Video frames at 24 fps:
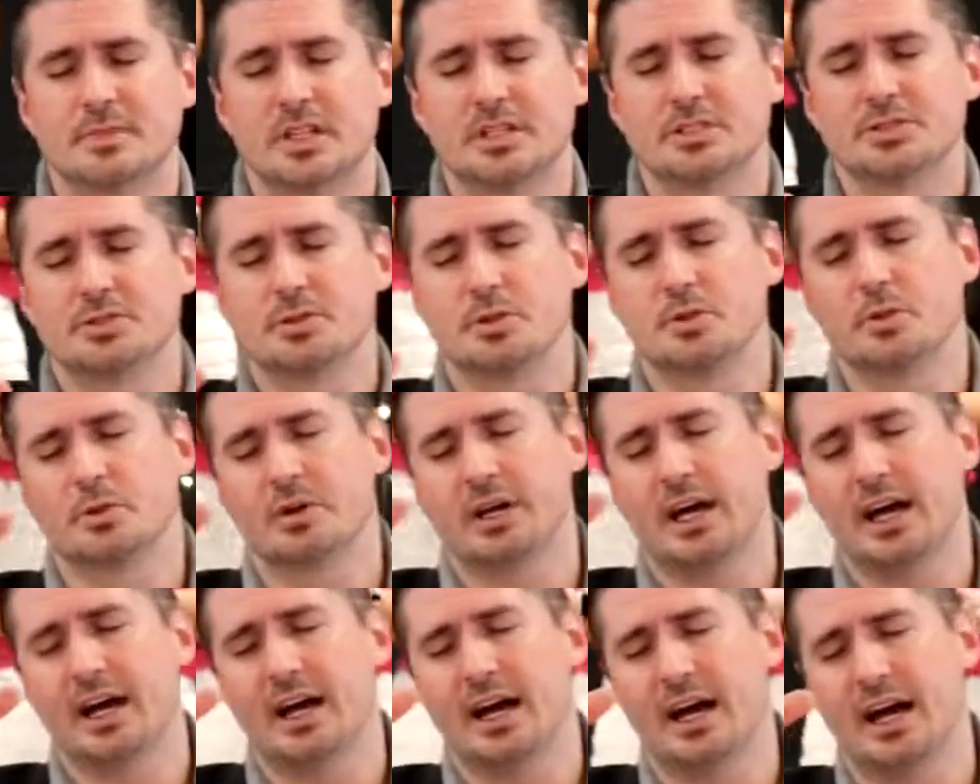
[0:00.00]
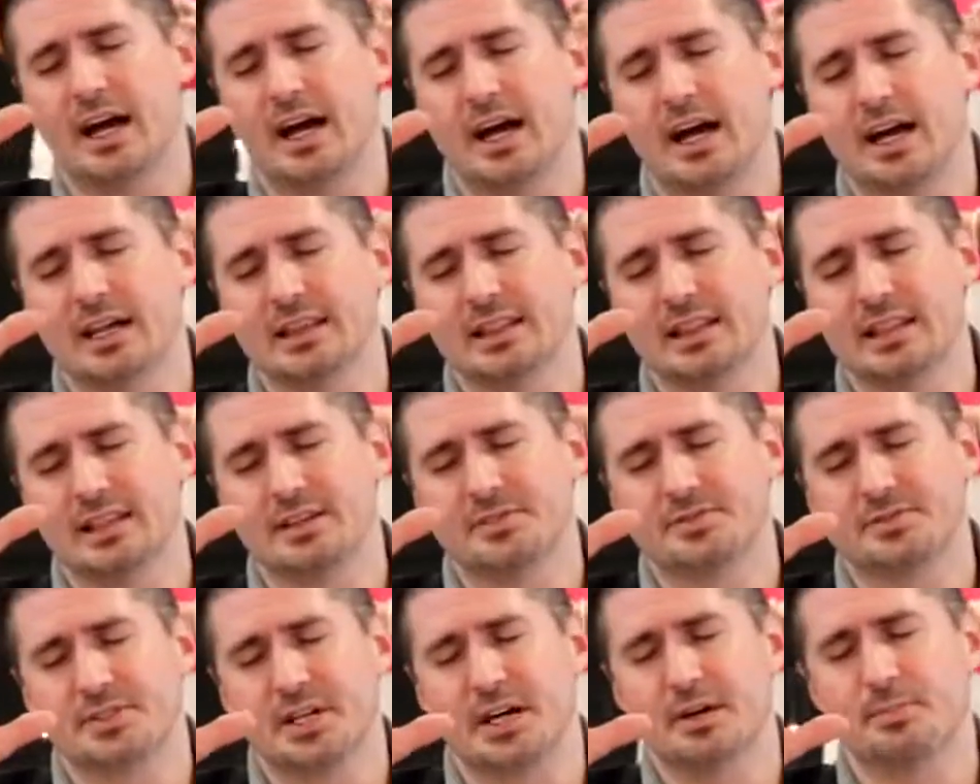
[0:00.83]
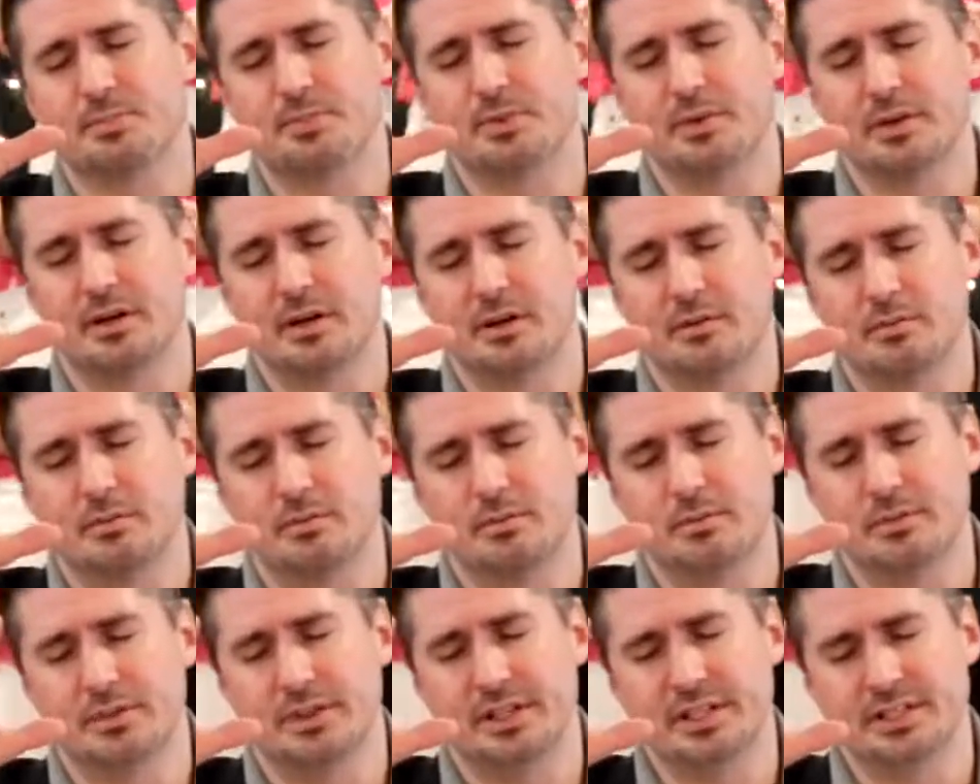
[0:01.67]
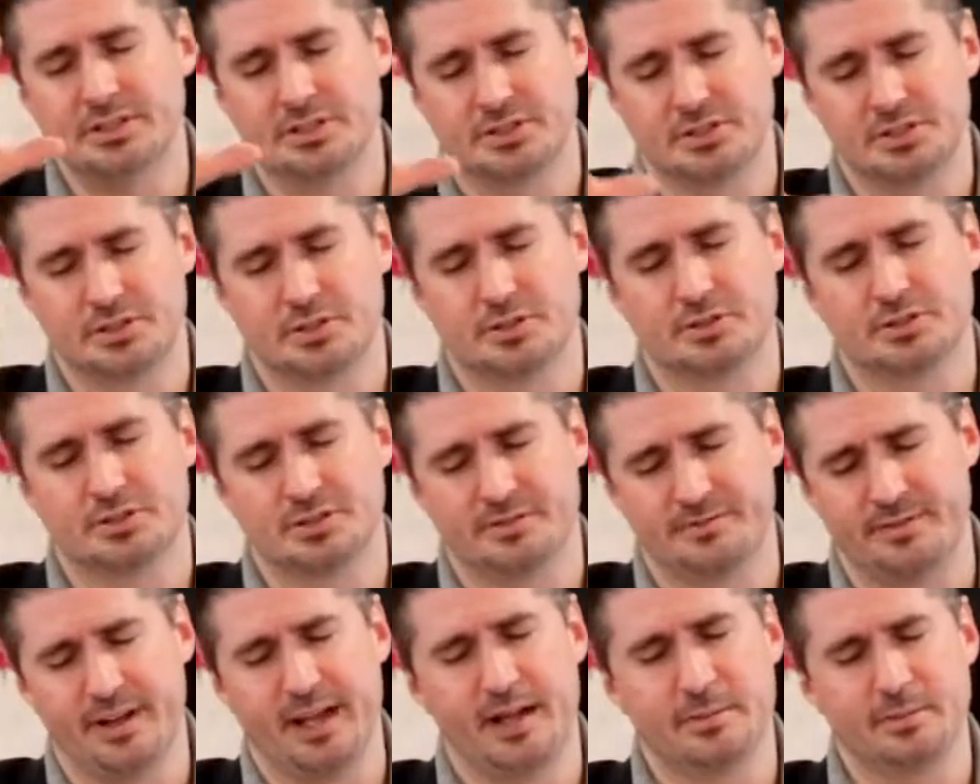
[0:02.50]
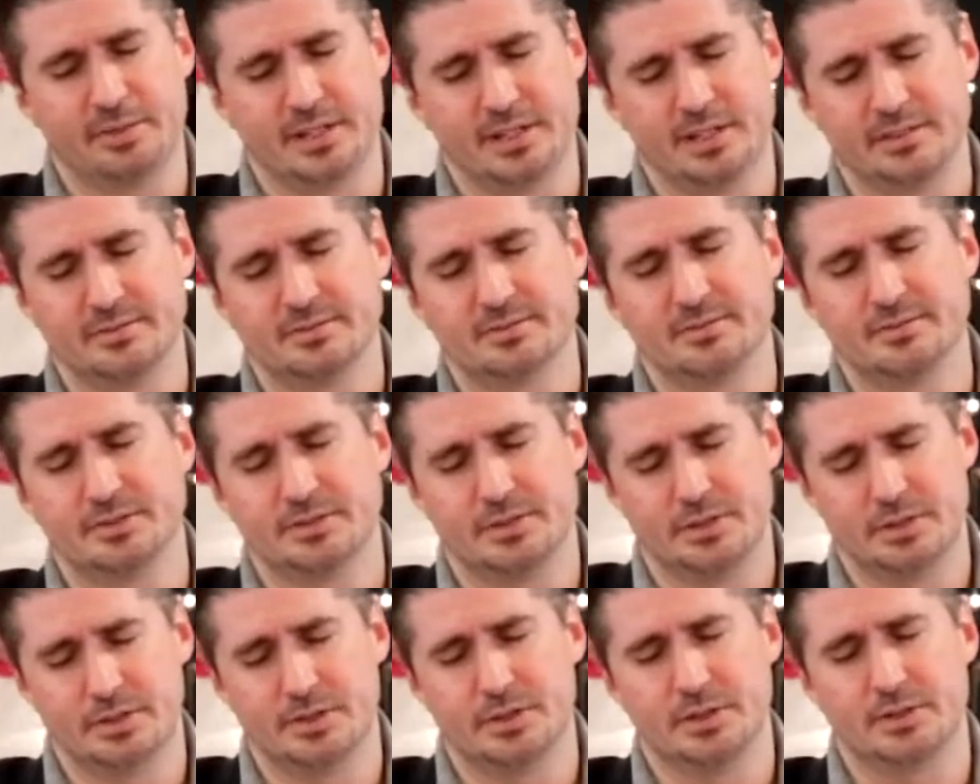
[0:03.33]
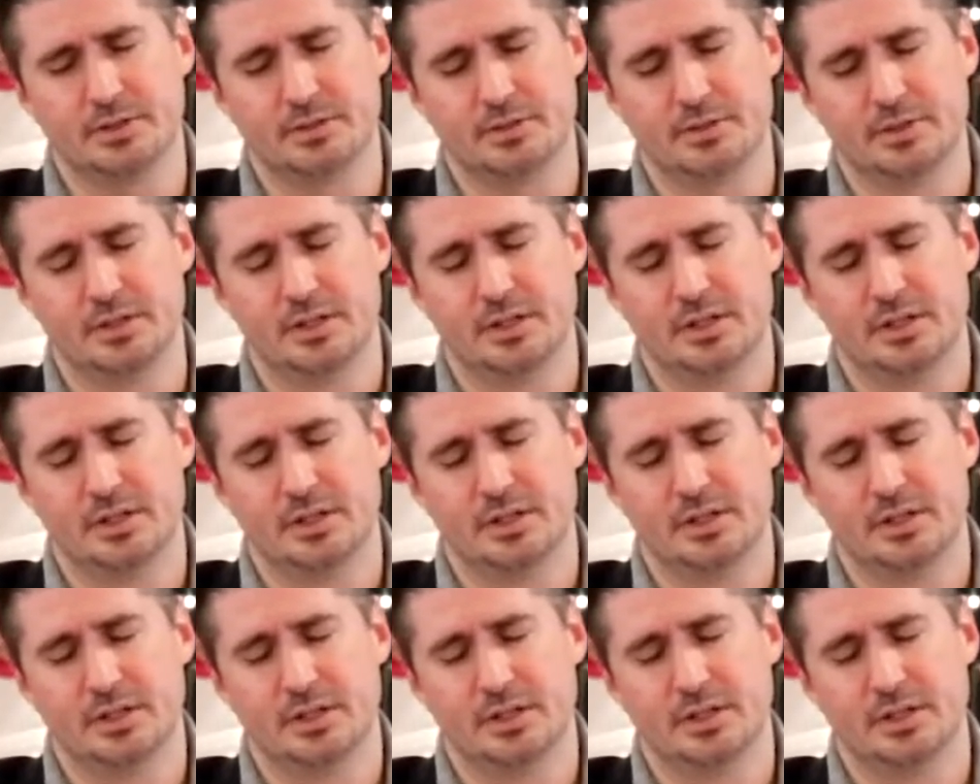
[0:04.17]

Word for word: And so, Lord, I, I lift up this church family to you.